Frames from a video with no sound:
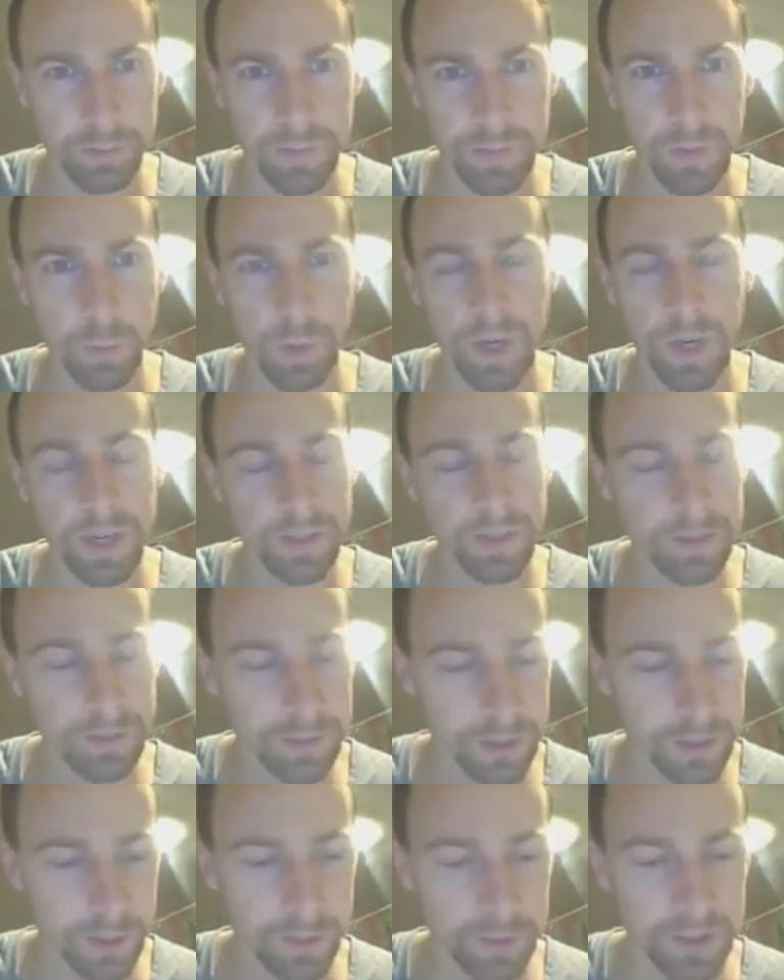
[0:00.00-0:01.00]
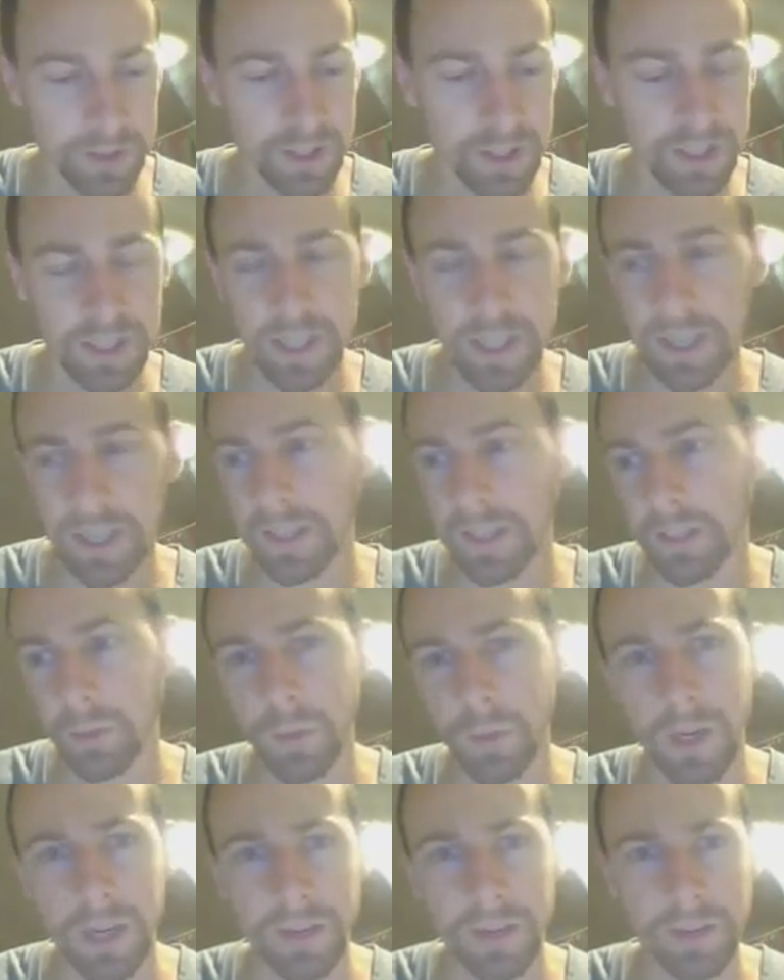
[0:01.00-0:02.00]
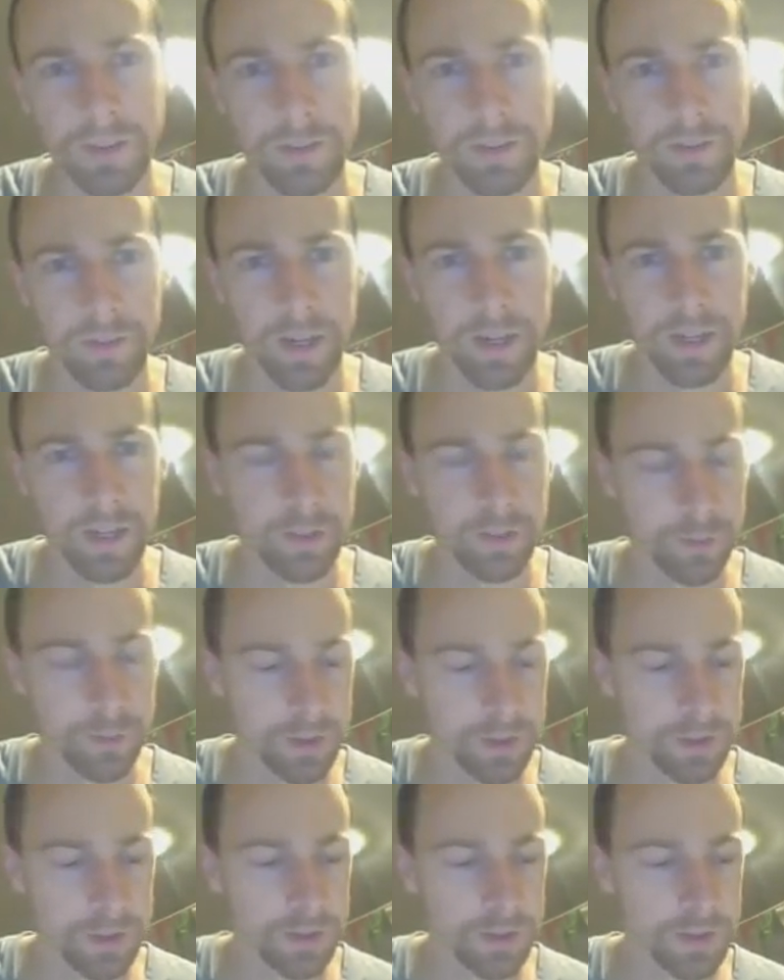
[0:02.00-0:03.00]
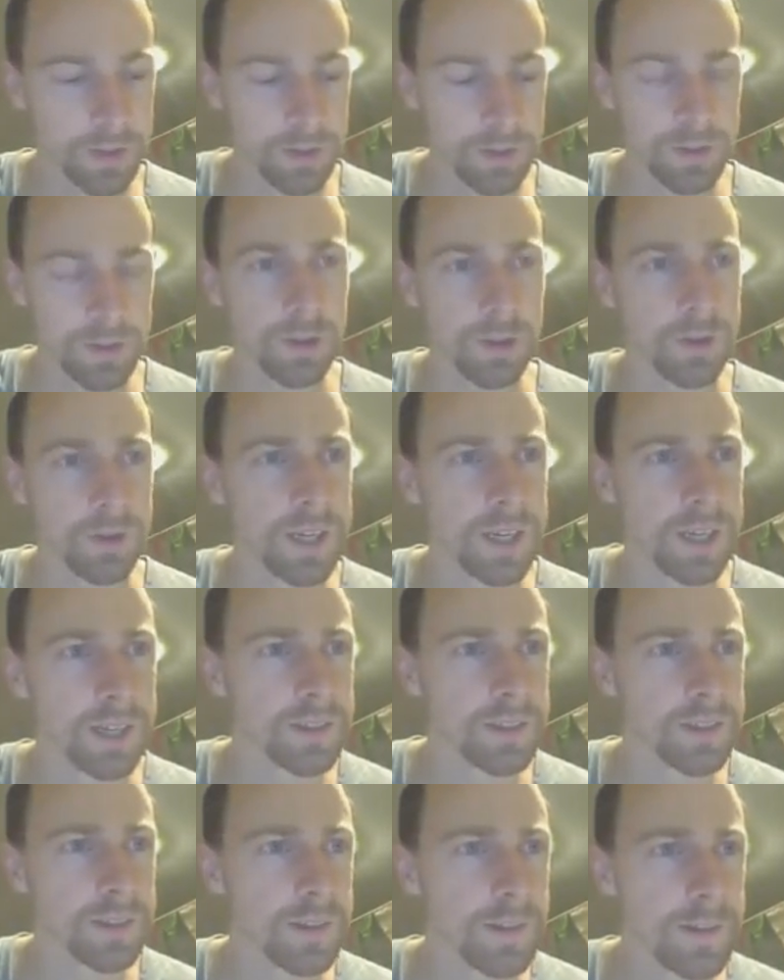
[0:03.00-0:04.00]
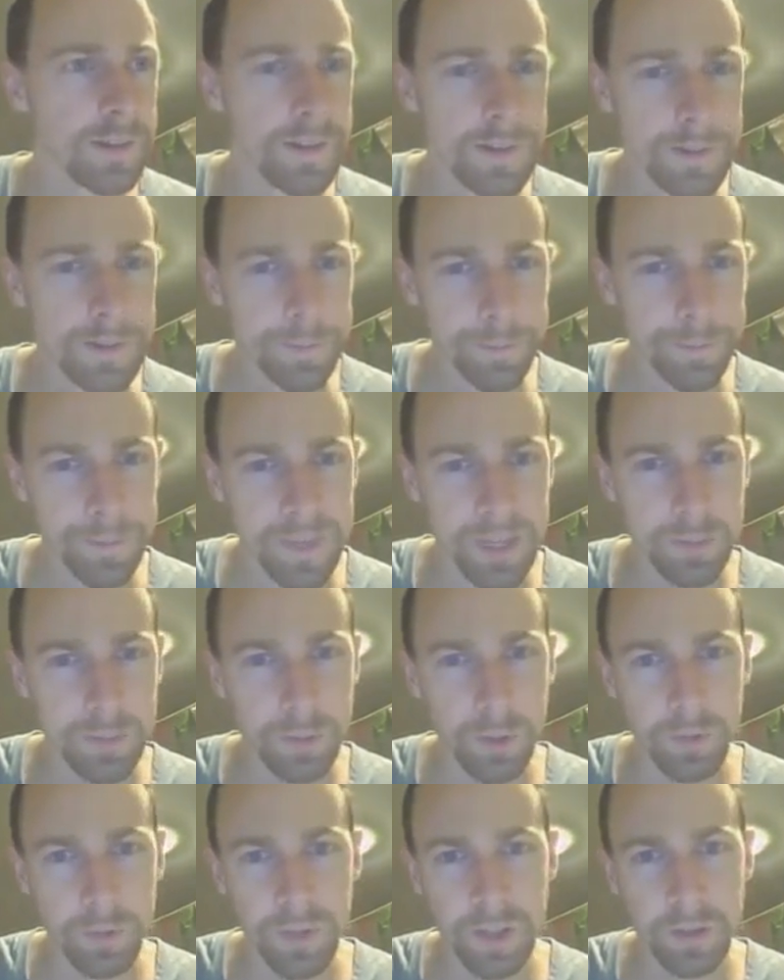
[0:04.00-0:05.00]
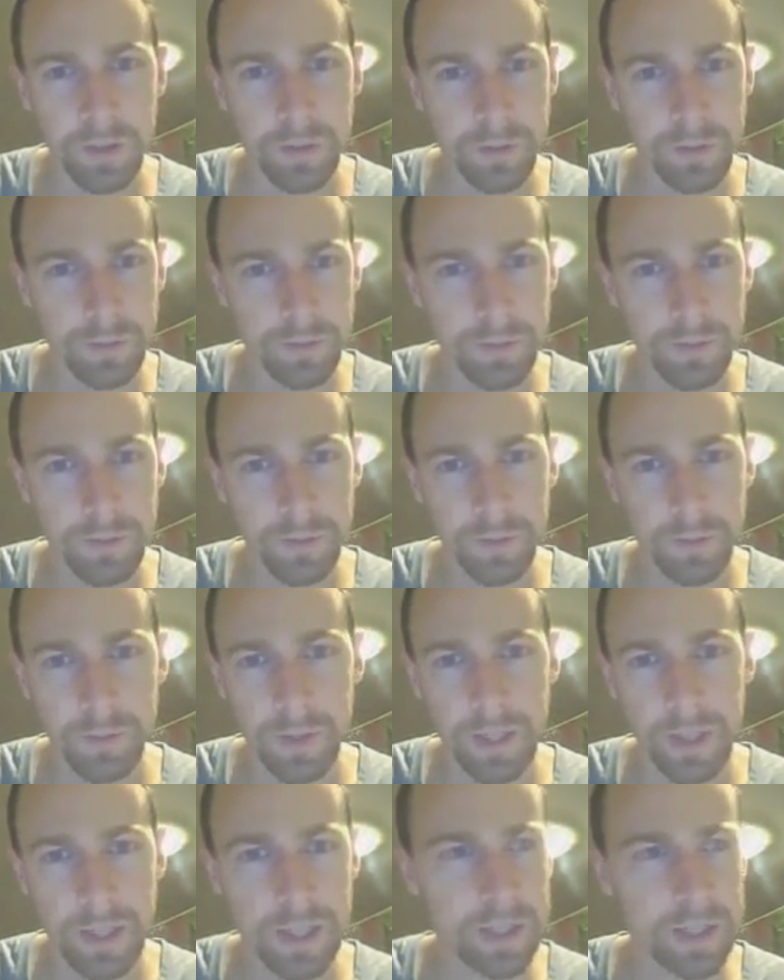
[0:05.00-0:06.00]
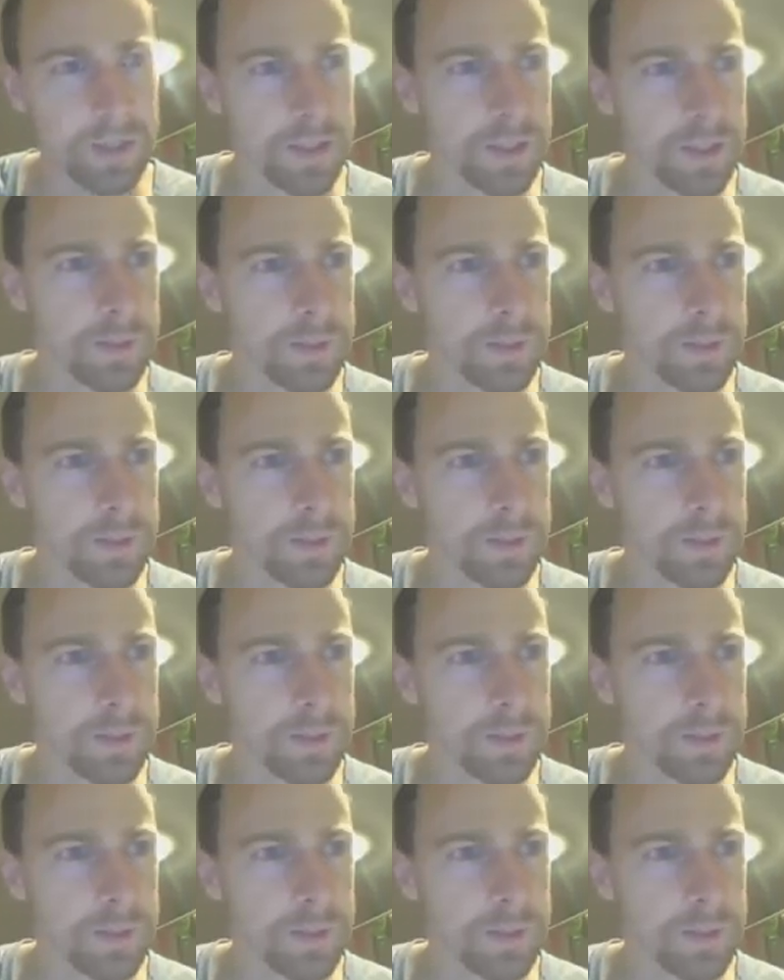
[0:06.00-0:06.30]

white. So I'm just going to cut out the white right now with Control X and move this and